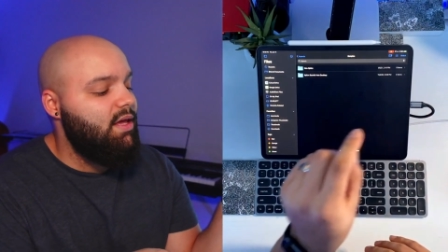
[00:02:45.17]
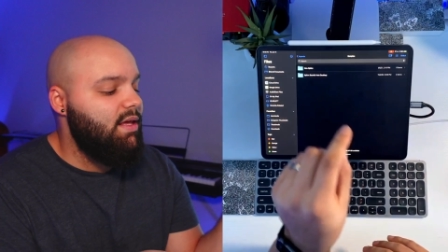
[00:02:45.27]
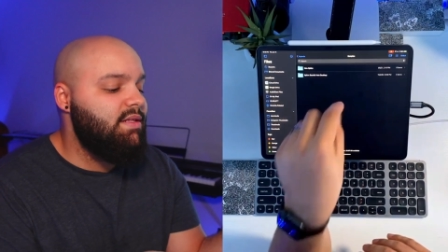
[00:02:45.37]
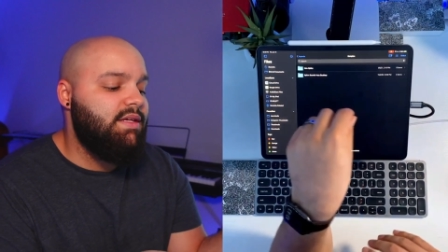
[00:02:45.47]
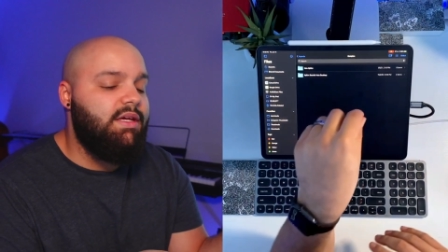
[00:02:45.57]

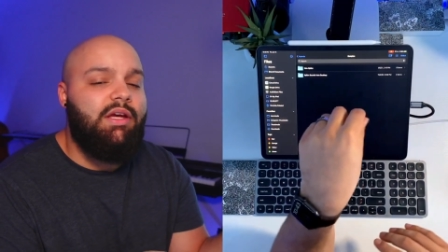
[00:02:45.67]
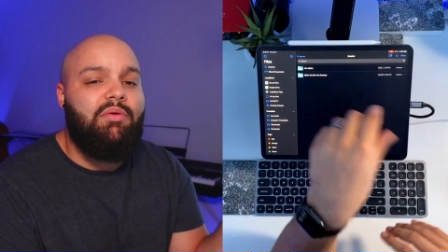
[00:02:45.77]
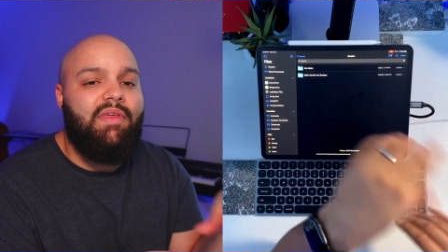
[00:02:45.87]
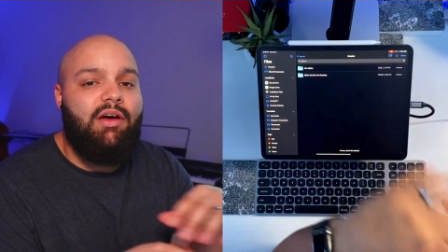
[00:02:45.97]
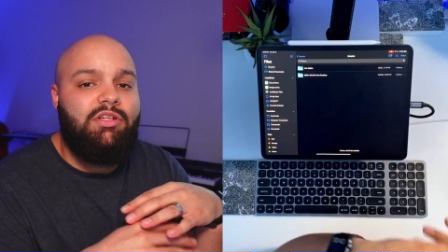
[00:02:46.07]
into here
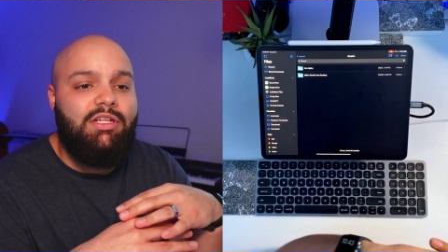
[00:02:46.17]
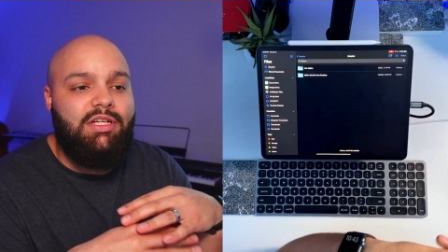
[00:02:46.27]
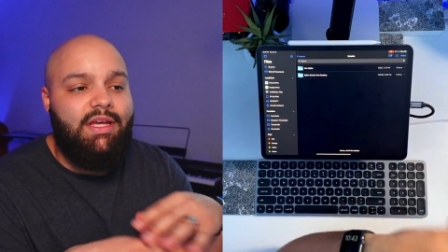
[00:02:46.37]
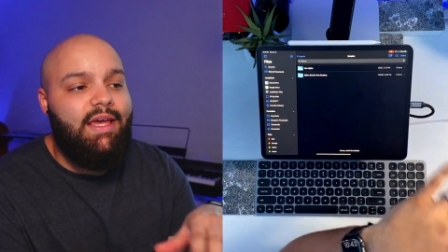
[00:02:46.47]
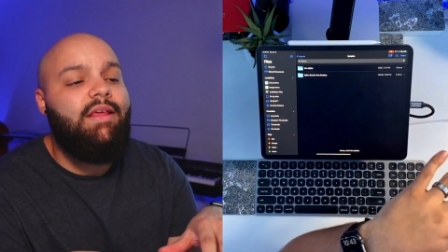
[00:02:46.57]
without
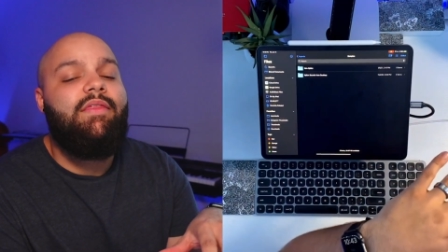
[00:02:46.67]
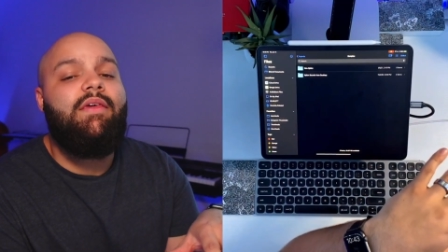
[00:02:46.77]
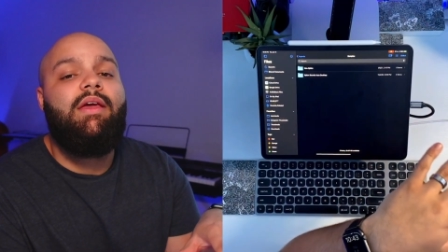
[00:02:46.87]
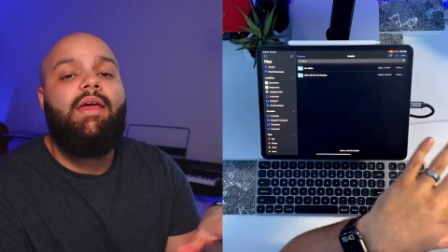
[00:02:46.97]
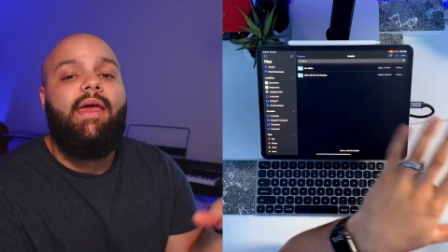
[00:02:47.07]
changing
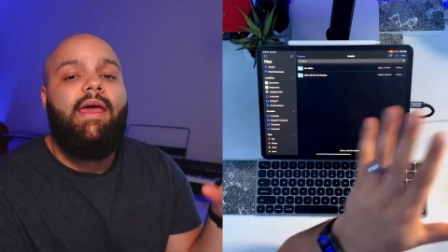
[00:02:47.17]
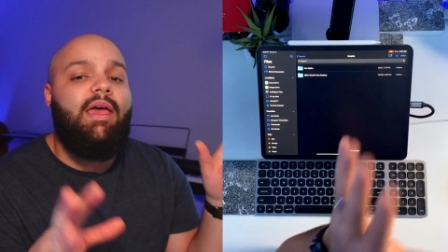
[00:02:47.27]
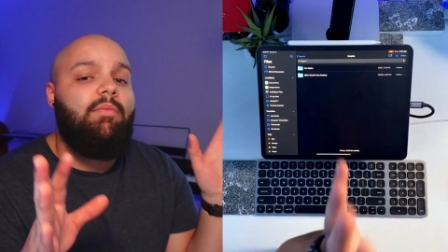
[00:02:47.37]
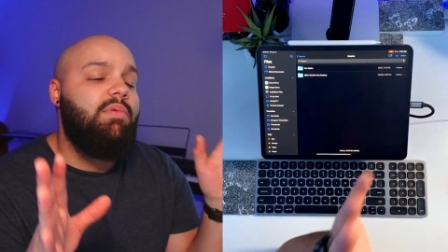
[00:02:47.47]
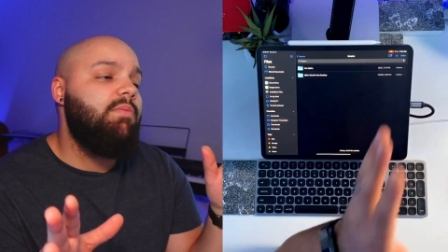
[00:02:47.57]
anything,
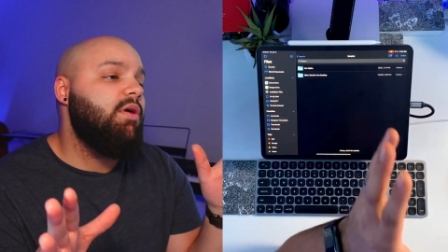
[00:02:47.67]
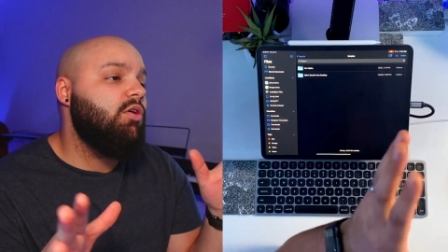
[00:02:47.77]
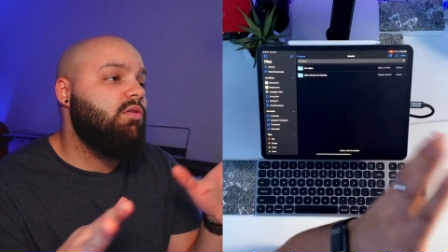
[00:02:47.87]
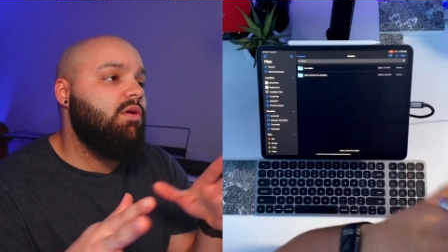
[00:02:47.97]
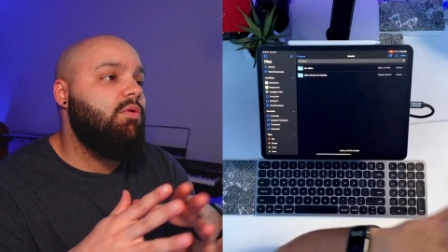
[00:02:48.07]
and
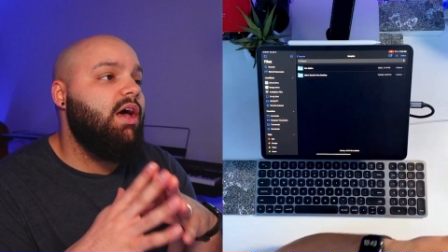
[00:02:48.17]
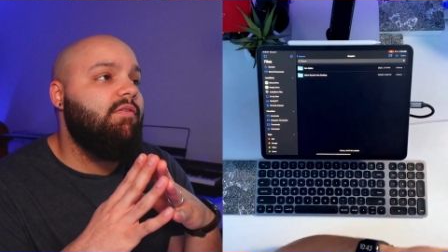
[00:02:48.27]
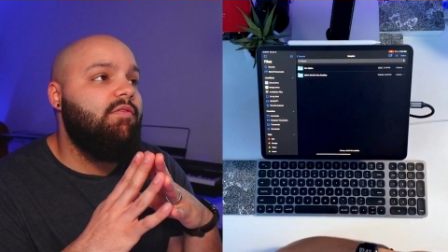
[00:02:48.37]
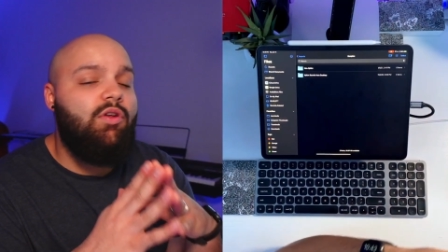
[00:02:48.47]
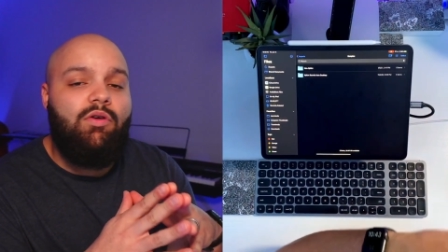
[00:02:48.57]
Beatmaker 3 will
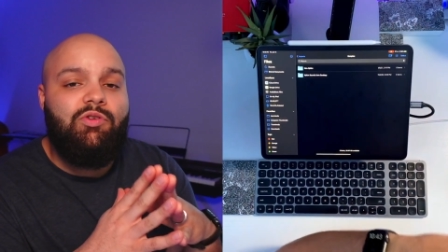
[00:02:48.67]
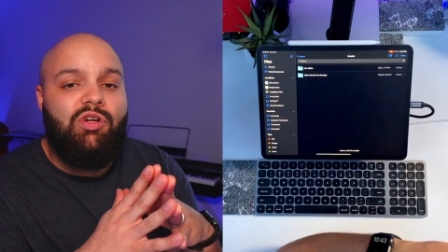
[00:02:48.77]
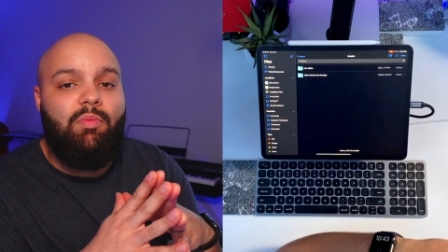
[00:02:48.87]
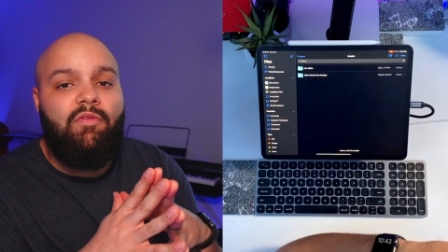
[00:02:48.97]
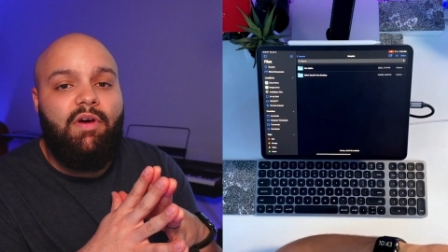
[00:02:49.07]
have no
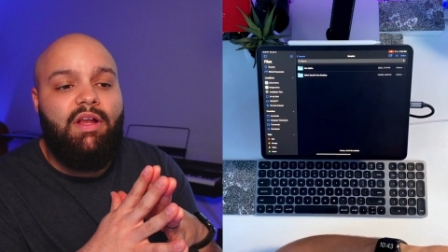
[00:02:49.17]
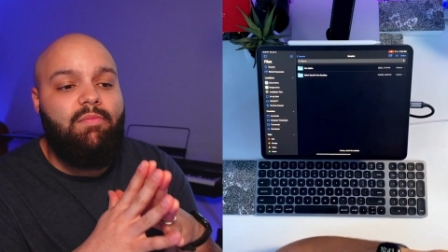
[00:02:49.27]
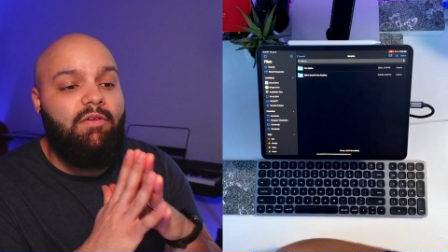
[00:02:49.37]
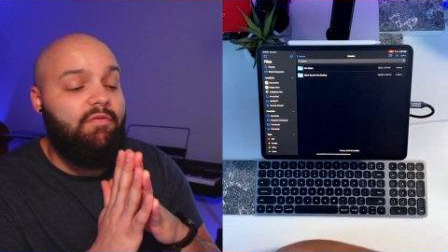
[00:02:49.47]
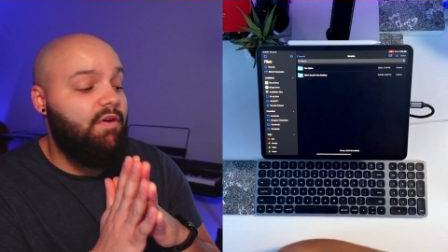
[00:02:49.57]
trouble finding
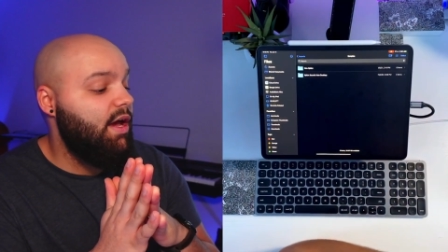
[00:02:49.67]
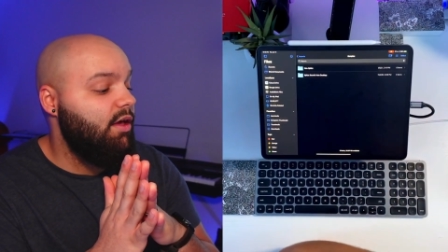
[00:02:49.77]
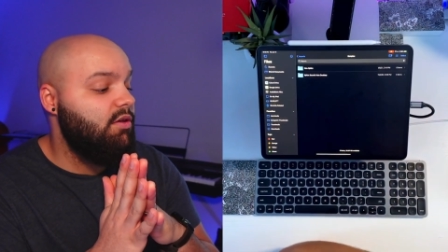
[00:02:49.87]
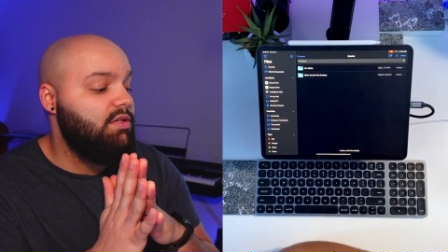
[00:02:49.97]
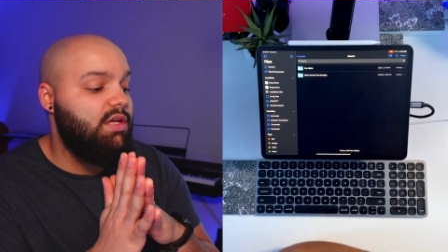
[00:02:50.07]
my
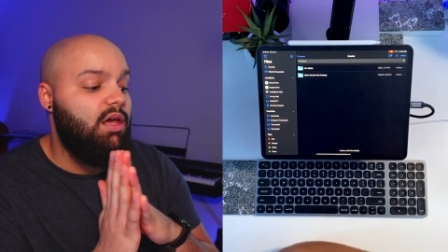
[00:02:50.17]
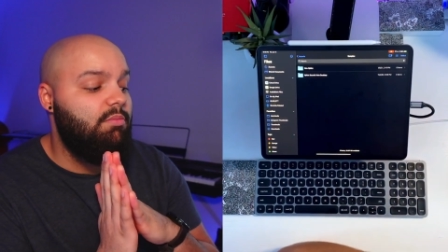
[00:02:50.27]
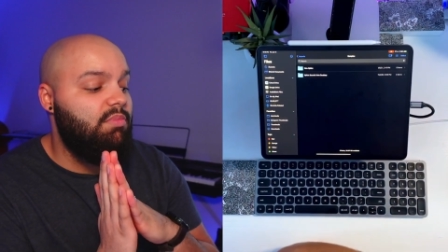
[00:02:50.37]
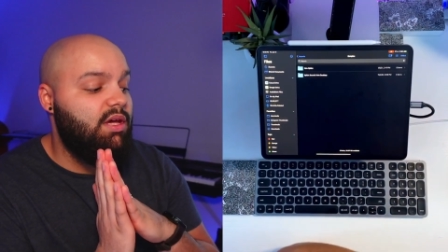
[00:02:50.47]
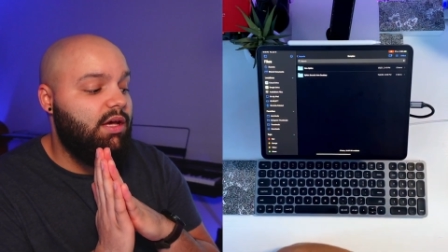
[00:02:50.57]
files
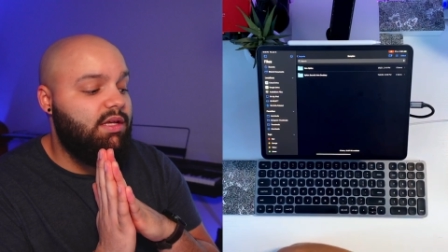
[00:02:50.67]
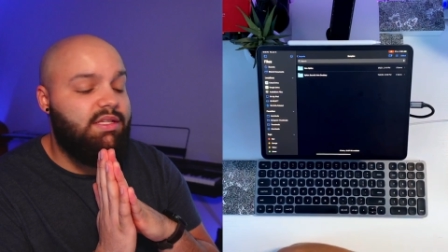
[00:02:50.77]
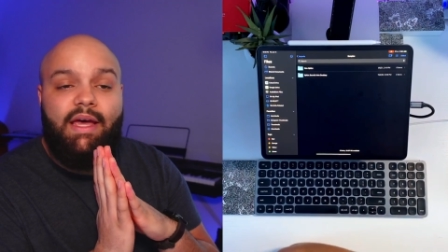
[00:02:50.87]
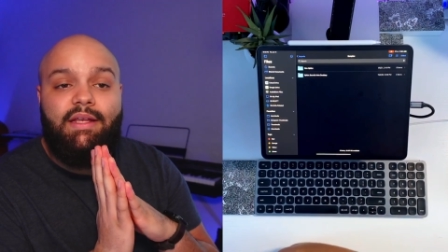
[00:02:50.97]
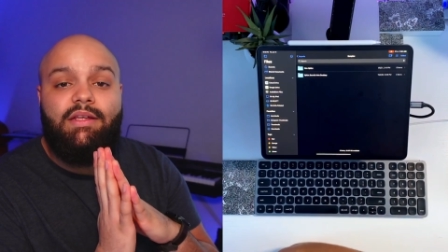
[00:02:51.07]

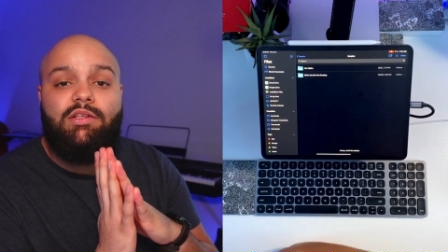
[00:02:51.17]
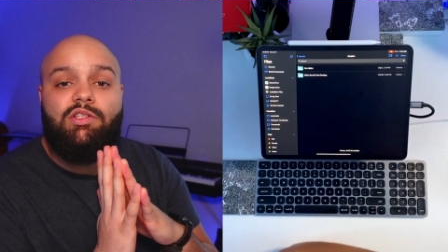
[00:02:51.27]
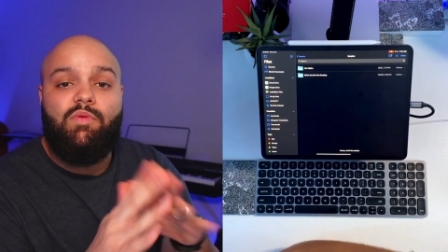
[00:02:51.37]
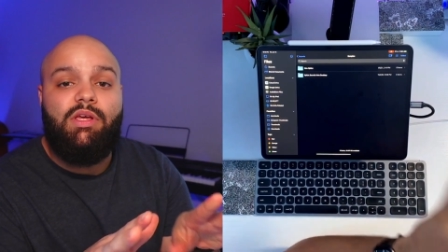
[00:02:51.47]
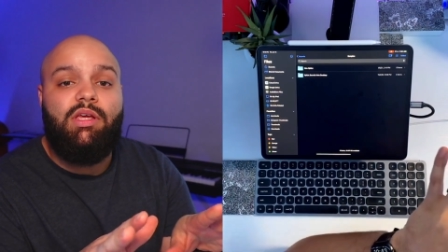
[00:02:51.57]
because I didn't
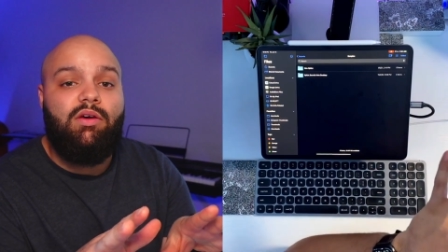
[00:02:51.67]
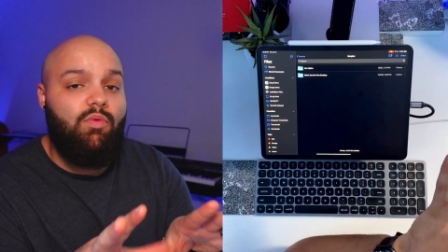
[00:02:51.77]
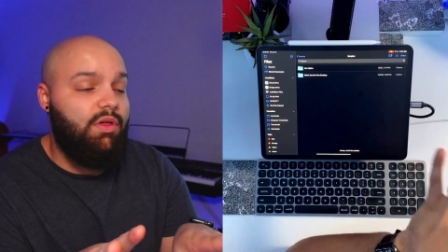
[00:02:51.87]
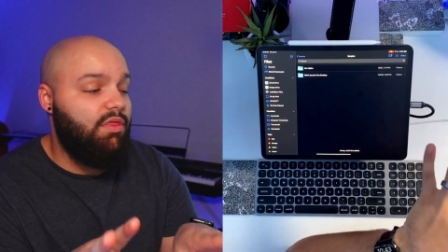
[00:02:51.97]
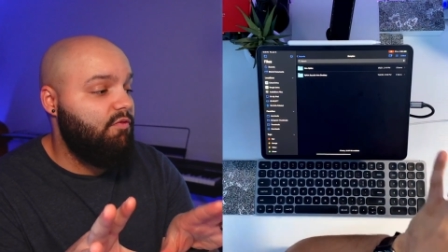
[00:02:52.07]
tweak
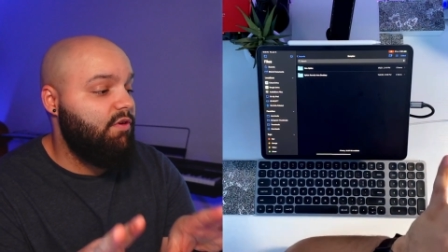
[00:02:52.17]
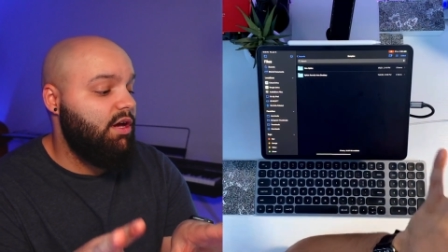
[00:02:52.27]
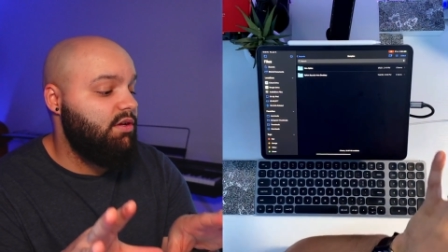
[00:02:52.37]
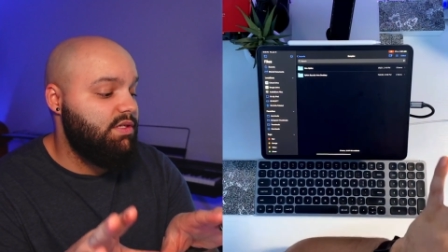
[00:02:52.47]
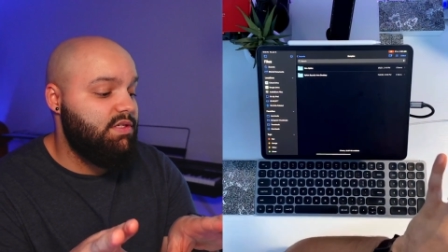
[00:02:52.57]
with the
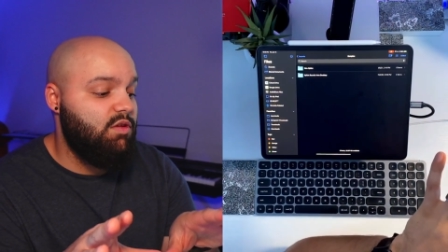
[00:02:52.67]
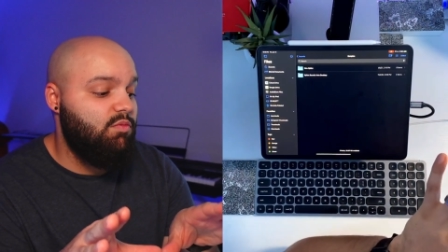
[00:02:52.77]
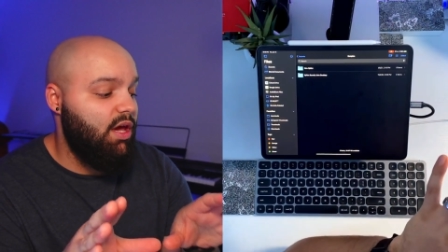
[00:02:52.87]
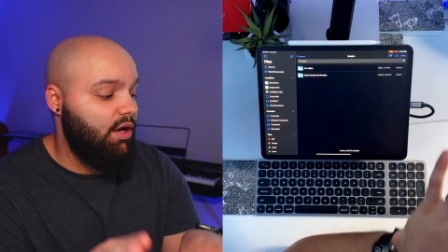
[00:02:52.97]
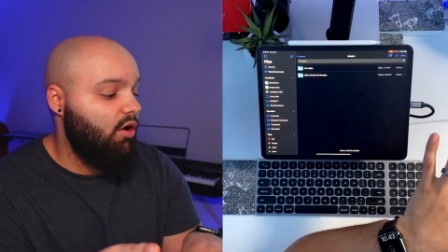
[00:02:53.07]
file
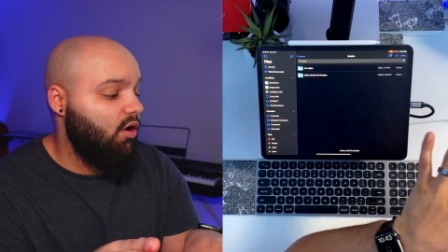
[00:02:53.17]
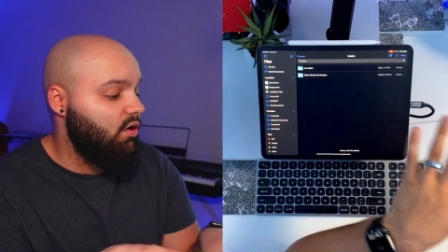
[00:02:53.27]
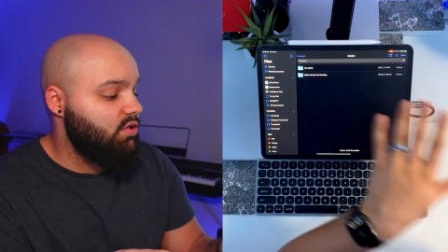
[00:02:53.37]
system at all.